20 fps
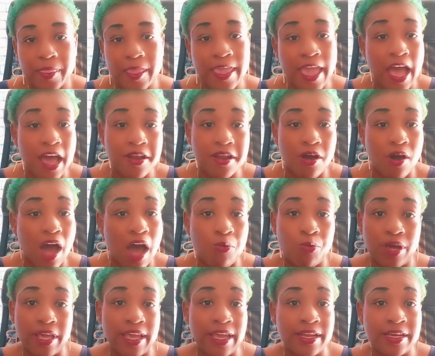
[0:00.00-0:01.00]
Y'all know I
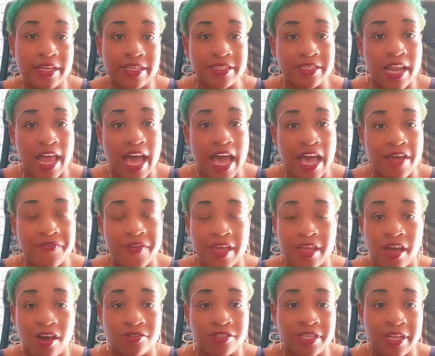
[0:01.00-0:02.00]
will end this live
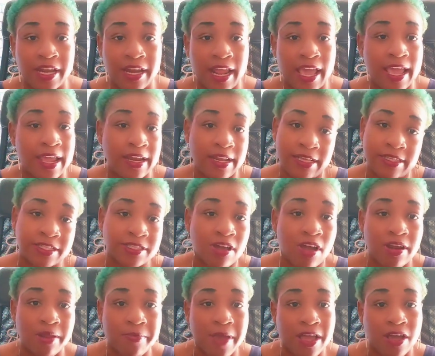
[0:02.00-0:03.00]
and go to the and, and
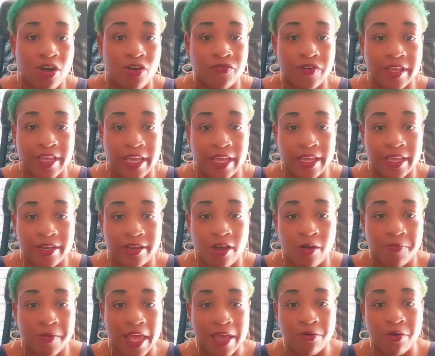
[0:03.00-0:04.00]
start it back over again.
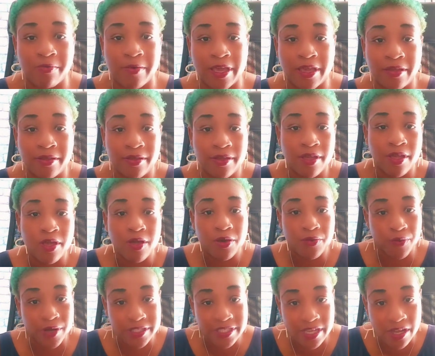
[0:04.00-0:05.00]
Don't play with me.
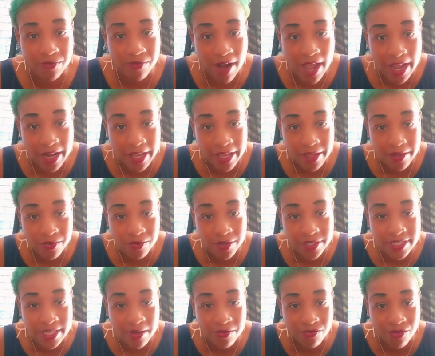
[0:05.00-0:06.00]
What's up, Ronnie?
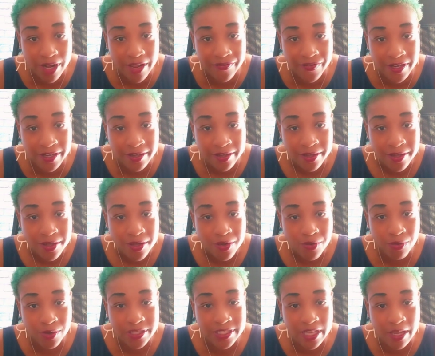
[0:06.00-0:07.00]
What's up, Grieva?
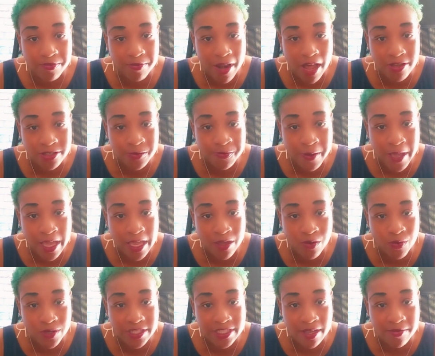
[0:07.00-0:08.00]
What's up, Bloss Pink?
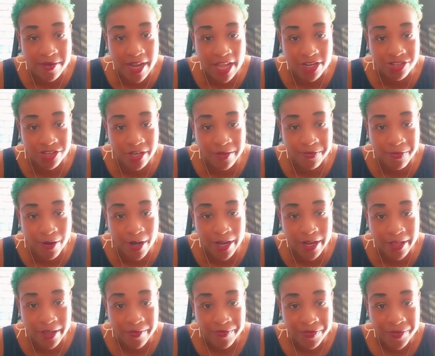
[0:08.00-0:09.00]
What's up, Naturally
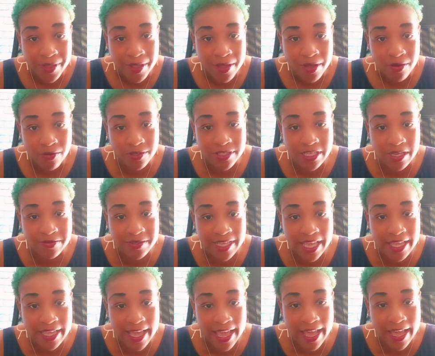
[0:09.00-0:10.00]
Pretty? What's up,
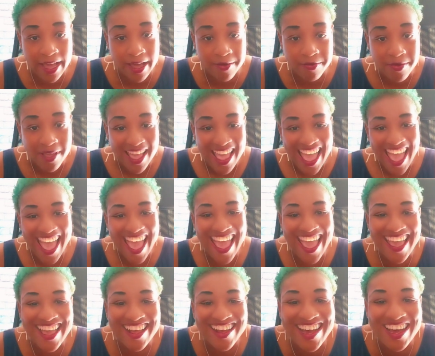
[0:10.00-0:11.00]
Zay Cab?
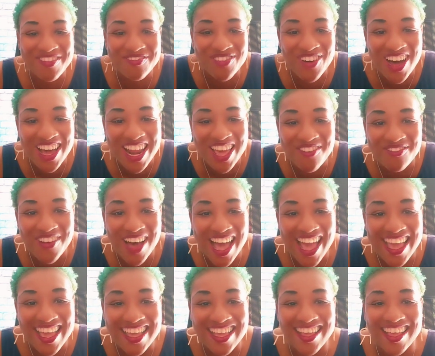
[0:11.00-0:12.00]
Hey, good morning,
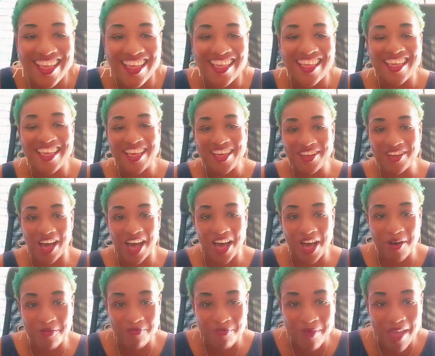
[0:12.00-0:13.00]
Mike.
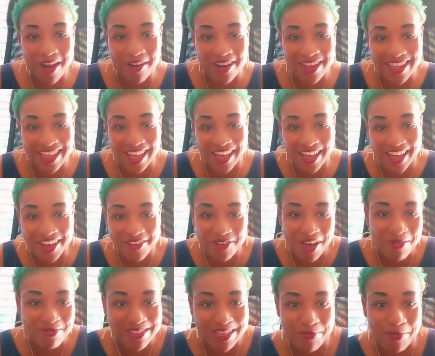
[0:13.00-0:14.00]
Um, Merry, uh,
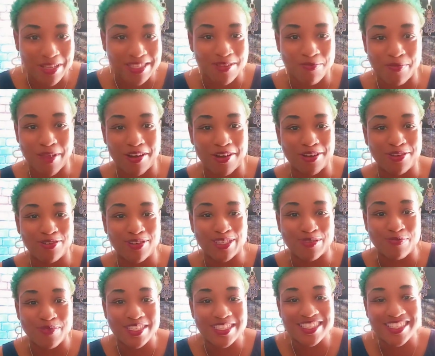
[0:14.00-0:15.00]
I'm talking about some Merry
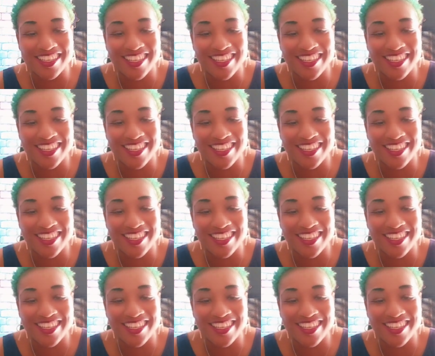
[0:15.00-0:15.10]
Christmas.